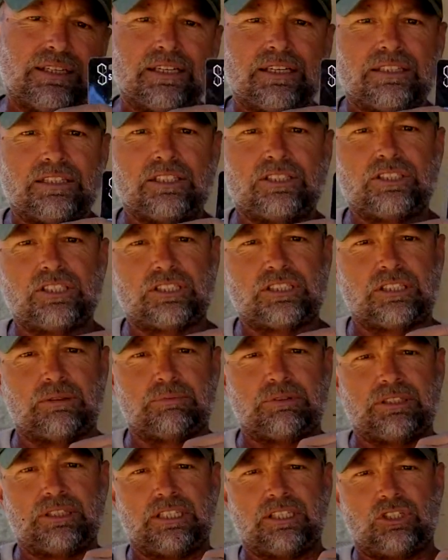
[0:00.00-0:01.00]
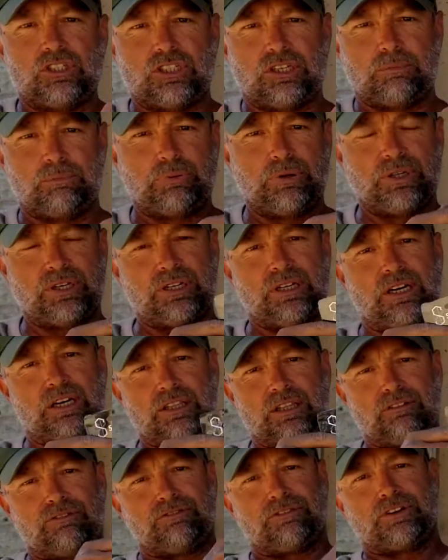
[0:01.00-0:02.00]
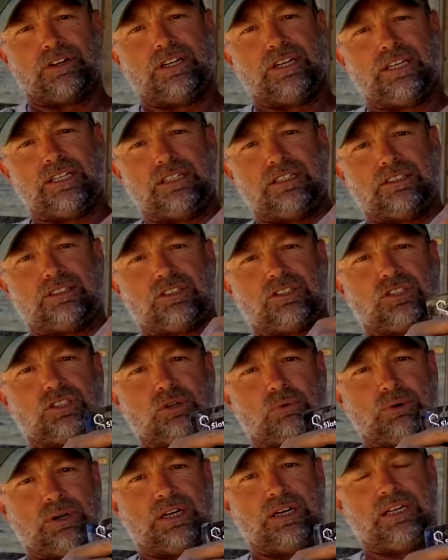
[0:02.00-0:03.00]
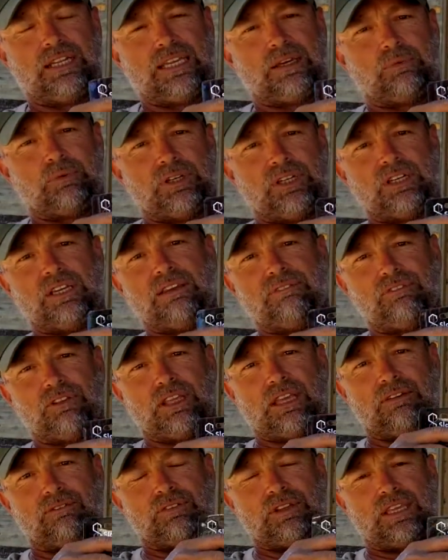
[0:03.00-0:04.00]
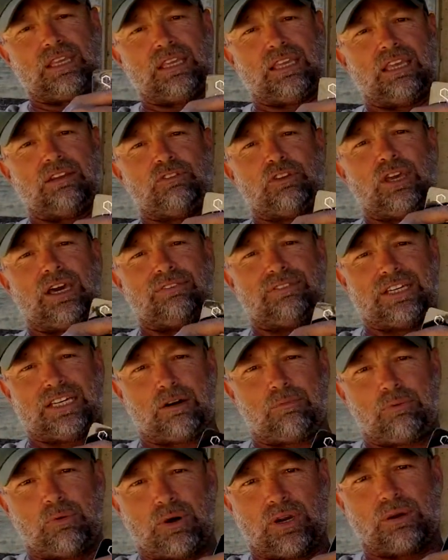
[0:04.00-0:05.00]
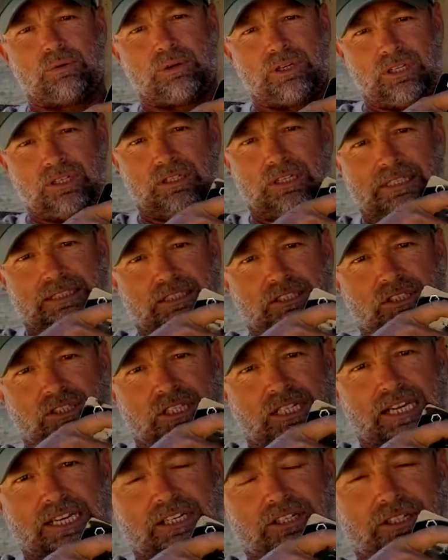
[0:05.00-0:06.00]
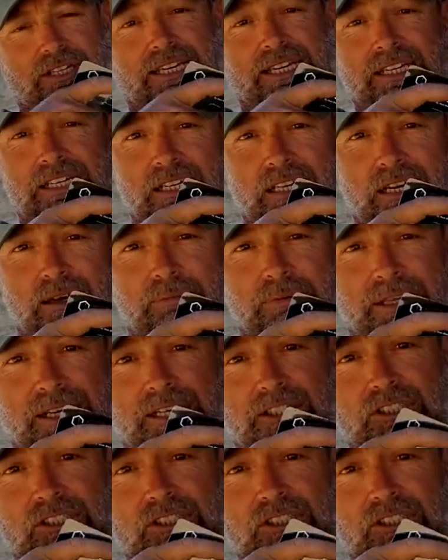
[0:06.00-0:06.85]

this is something that you can put on the front to where, like, when if you have like a point where you like to slide your hand up and it's